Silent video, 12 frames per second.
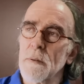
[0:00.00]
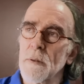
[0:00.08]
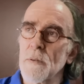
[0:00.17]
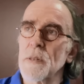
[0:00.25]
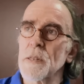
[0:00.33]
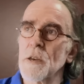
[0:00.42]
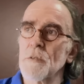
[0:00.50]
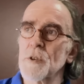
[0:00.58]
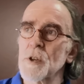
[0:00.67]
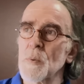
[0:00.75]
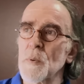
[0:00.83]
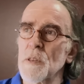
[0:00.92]
using the
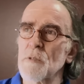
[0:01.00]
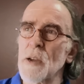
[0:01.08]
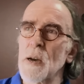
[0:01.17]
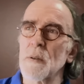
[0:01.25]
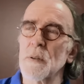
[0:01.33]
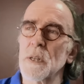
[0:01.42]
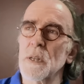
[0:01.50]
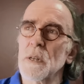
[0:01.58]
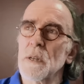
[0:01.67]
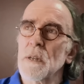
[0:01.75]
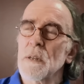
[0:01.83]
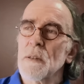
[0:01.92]
offshore was around
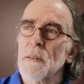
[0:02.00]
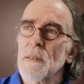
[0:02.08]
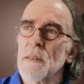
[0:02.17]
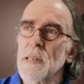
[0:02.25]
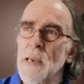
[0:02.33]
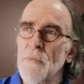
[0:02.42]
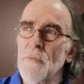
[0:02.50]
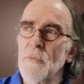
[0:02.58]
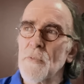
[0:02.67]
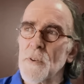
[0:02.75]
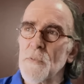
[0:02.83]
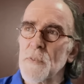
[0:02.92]

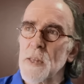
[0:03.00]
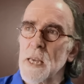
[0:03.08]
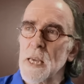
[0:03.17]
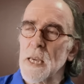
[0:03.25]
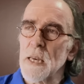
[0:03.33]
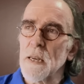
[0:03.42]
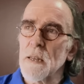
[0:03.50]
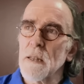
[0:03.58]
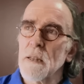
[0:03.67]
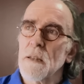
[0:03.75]
715.